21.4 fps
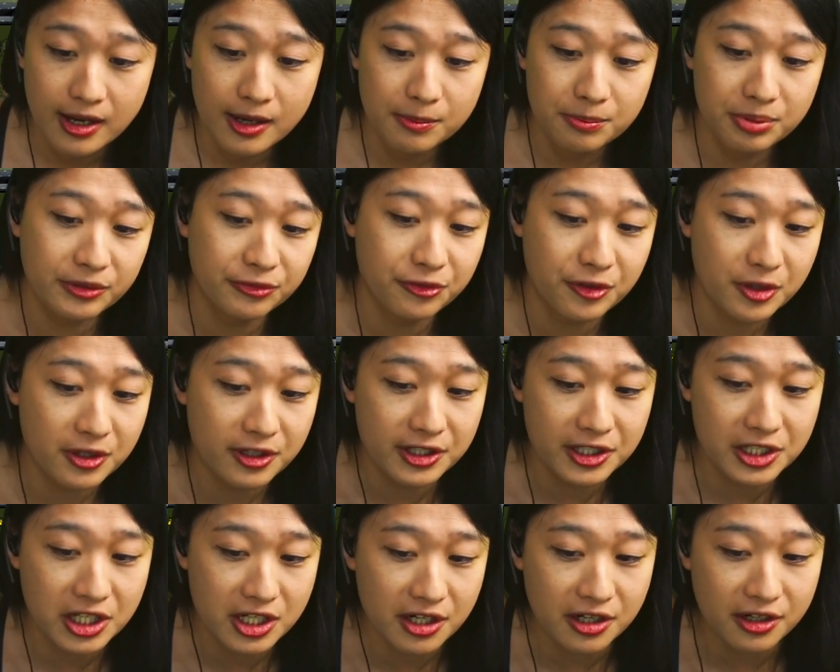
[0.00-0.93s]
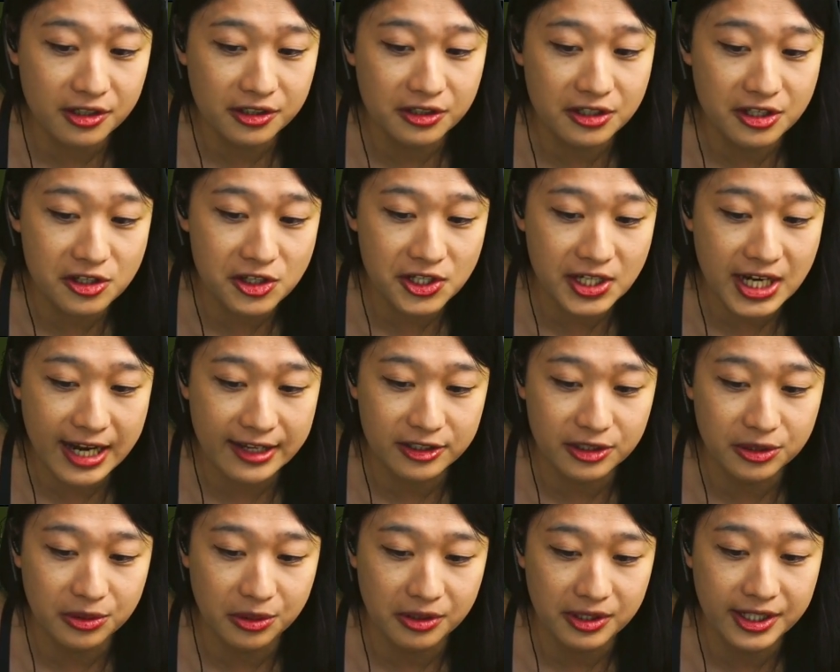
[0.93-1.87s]
But for here, this
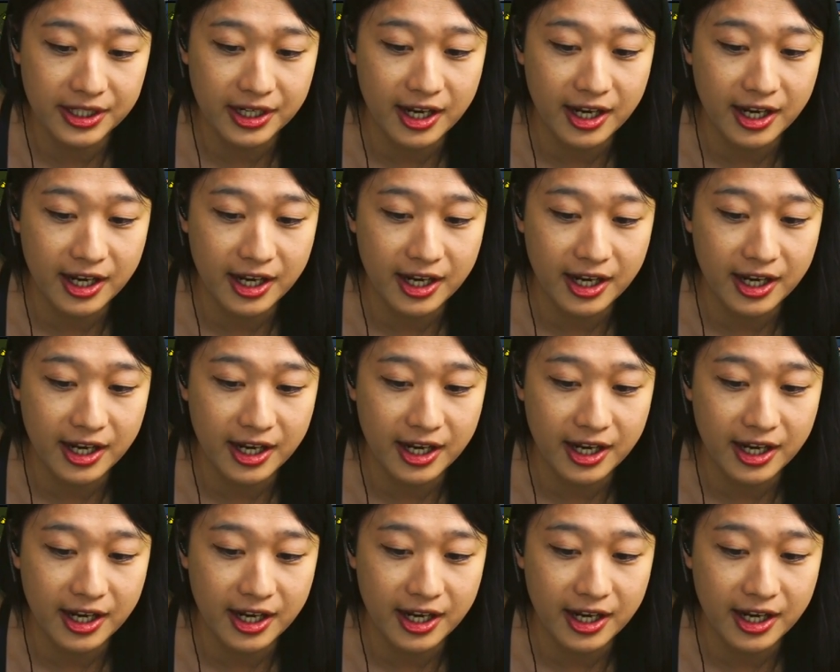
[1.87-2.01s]
category,